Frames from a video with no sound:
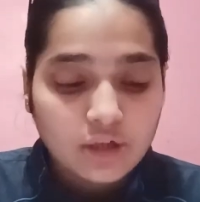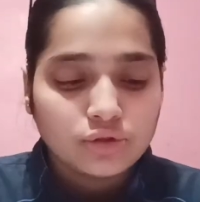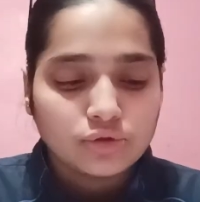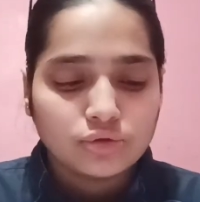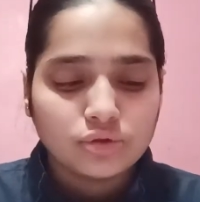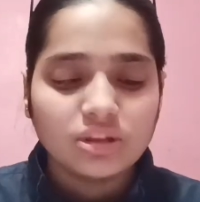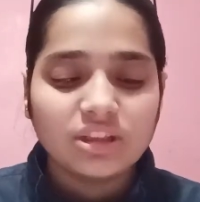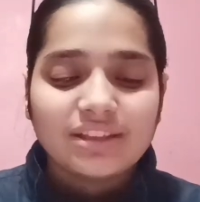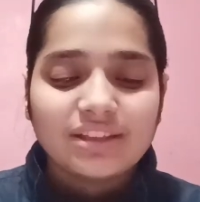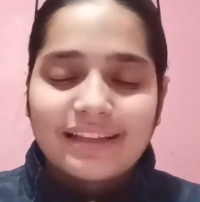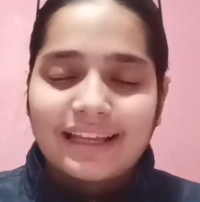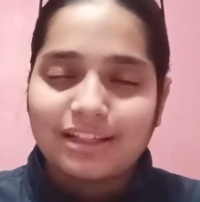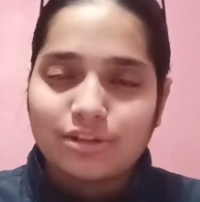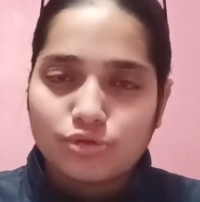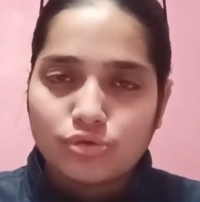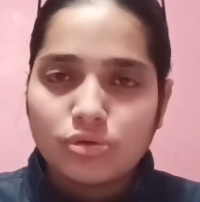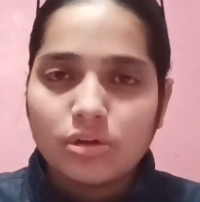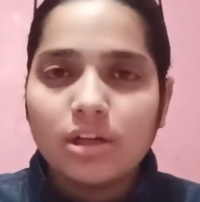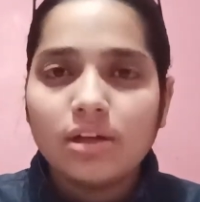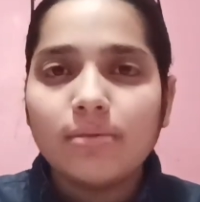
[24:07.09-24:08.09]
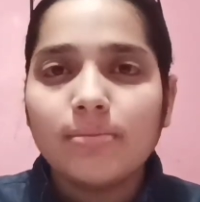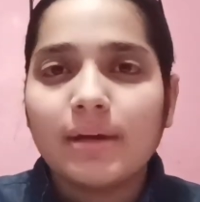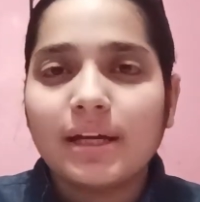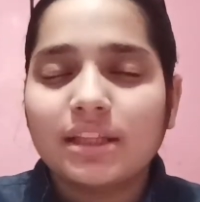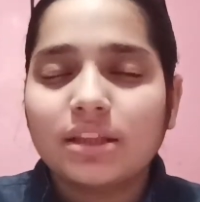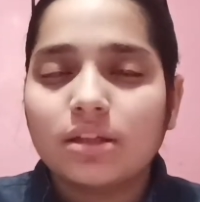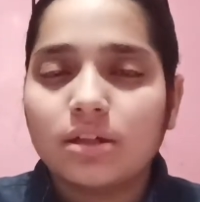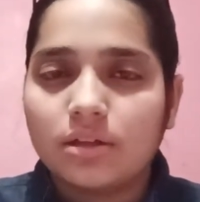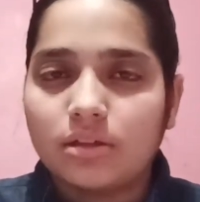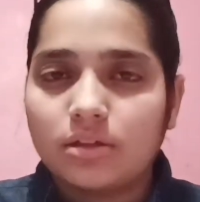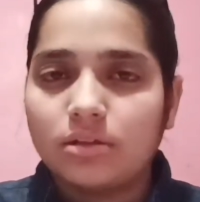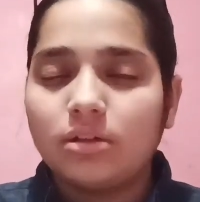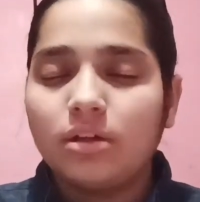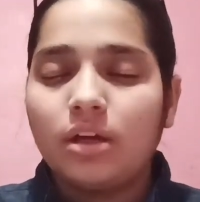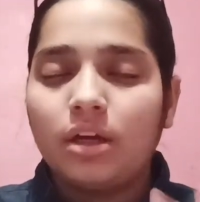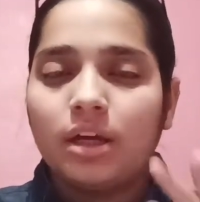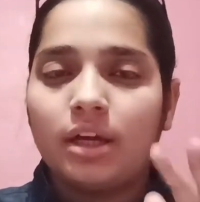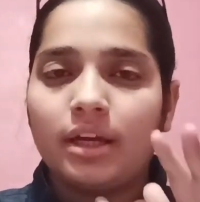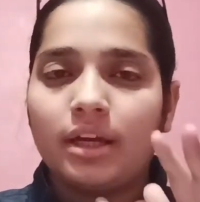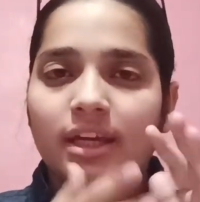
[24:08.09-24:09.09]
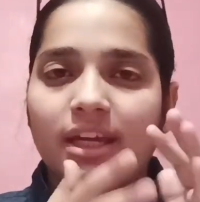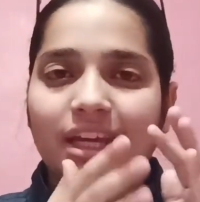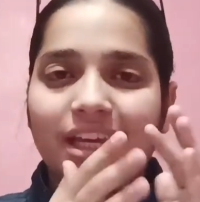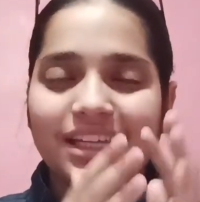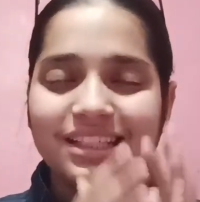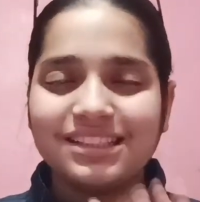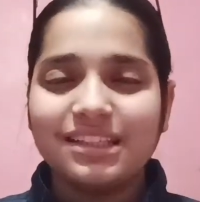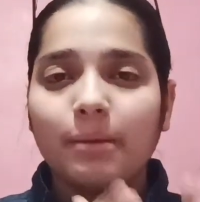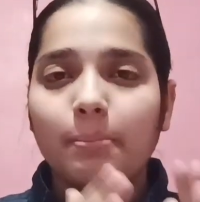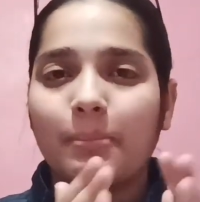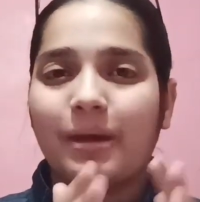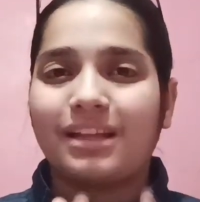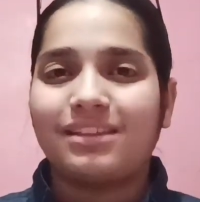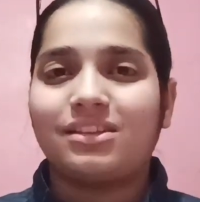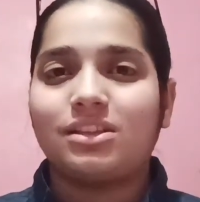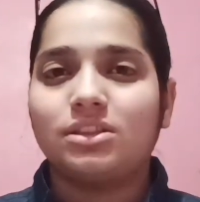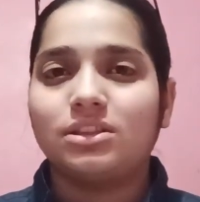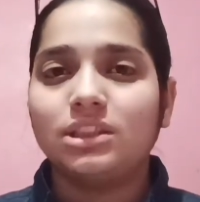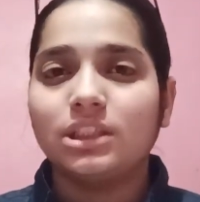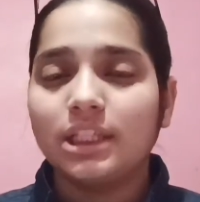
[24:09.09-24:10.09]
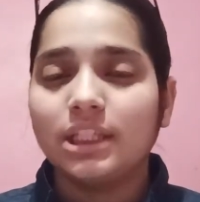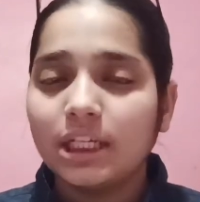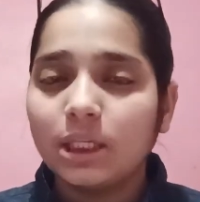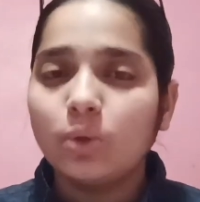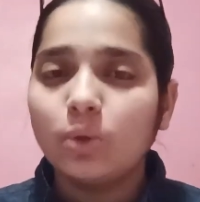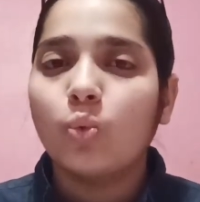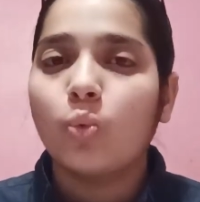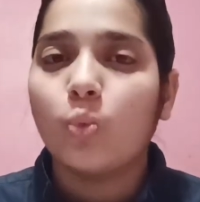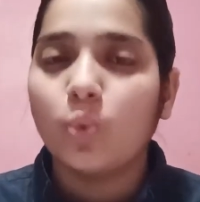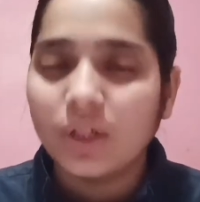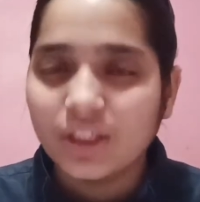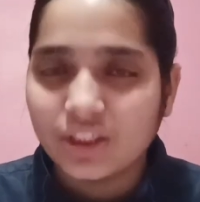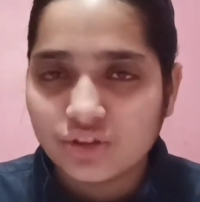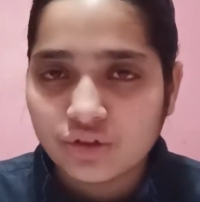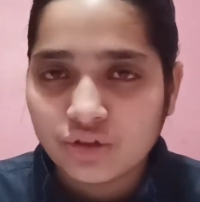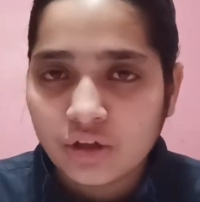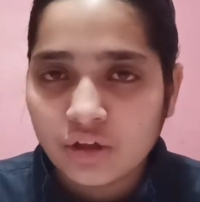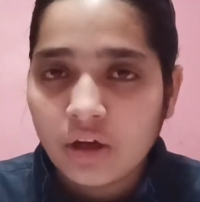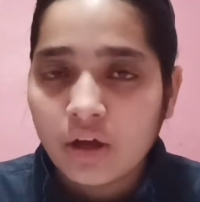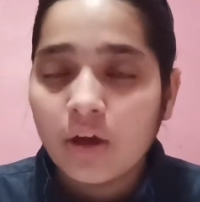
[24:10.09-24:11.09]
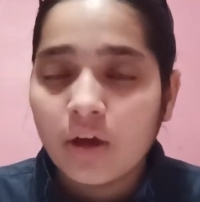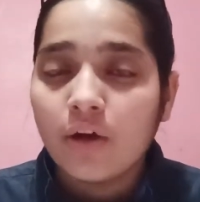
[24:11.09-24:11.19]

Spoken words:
So, natural method is a method in which